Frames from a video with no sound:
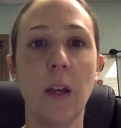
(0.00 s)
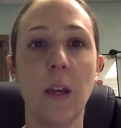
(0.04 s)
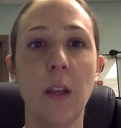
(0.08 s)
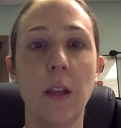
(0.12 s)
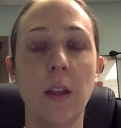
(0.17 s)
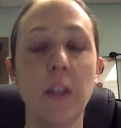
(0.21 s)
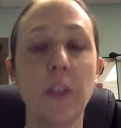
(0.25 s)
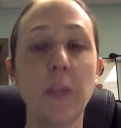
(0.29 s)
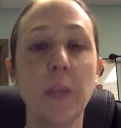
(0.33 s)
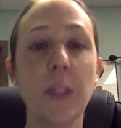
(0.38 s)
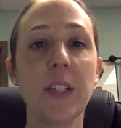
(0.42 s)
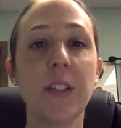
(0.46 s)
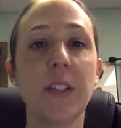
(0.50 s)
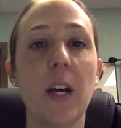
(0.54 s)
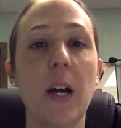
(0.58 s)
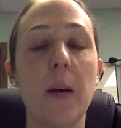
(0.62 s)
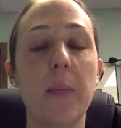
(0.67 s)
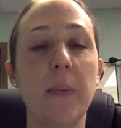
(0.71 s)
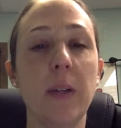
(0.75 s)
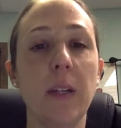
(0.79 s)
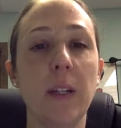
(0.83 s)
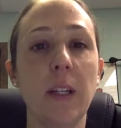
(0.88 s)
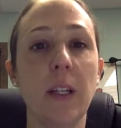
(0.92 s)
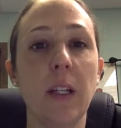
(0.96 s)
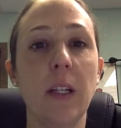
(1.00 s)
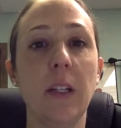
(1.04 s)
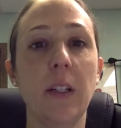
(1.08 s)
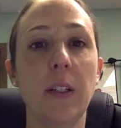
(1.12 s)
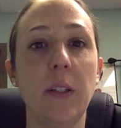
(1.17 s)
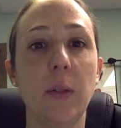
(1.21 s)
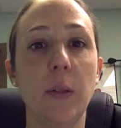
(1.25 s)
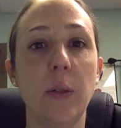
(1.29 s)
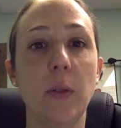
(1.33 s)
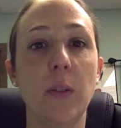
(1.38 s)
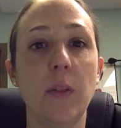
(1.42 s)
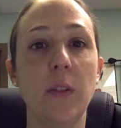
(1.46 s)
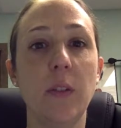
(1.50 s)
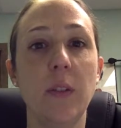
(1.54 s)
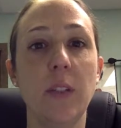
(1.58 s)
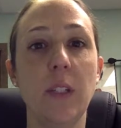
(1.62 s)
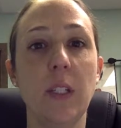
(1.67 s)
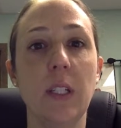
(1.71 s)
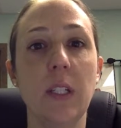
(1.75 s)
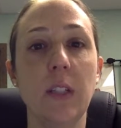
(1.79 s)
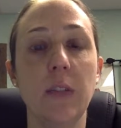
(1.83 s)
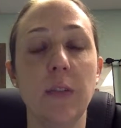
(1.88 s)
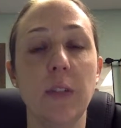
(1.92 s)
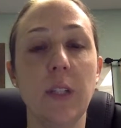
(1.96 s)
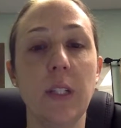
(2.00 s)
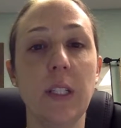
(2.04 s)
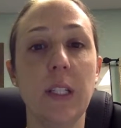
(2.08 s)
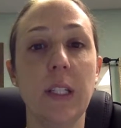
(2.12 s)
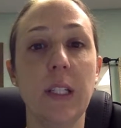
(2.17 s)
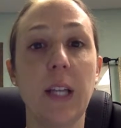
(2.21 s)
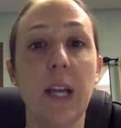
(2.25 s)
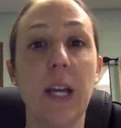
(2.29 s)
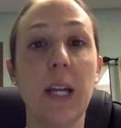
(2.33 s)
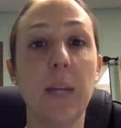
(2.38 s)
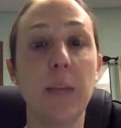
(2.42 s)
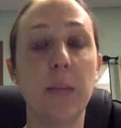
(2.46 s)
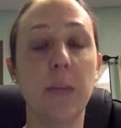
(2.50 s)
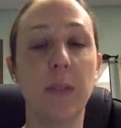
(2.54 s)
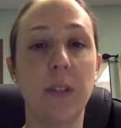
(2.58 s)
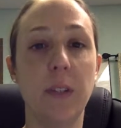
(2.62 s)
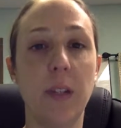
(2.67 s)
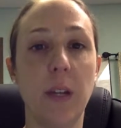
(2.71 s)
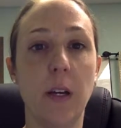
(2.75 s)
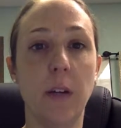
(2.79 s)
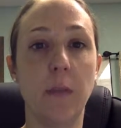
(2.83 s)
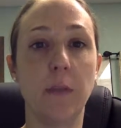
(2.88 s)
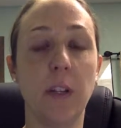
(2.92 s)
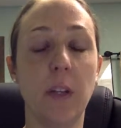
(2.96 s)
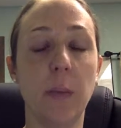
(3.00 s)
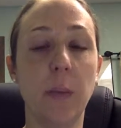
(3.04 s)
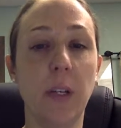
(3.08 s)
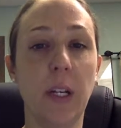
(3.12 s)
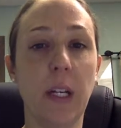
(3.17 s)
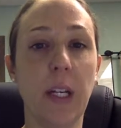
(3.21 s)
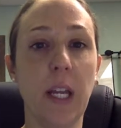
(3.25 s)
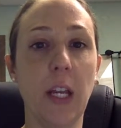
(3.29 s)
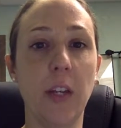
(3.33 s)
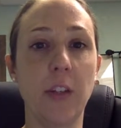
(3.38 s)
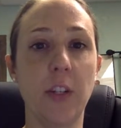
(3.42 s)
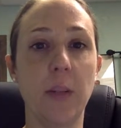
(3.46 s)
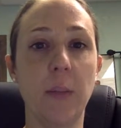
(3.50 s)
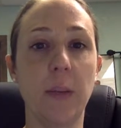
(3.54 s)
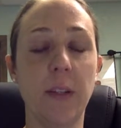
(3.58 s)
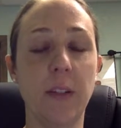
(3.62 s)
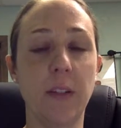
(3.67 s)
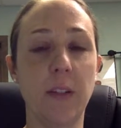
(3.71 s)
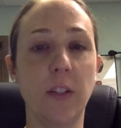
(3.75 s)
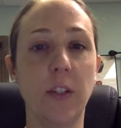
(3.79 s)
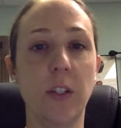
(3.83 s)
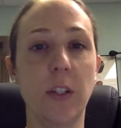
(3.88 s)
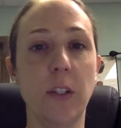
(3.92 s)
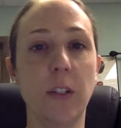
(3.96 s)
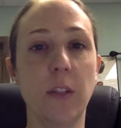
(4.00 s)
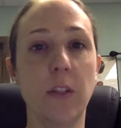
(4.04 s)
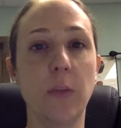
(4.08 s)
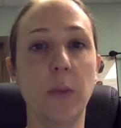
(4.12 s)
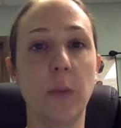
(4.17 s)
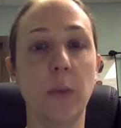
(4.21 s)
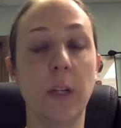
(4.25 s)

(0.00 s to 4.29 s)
This week's topic includes different types of communication messages.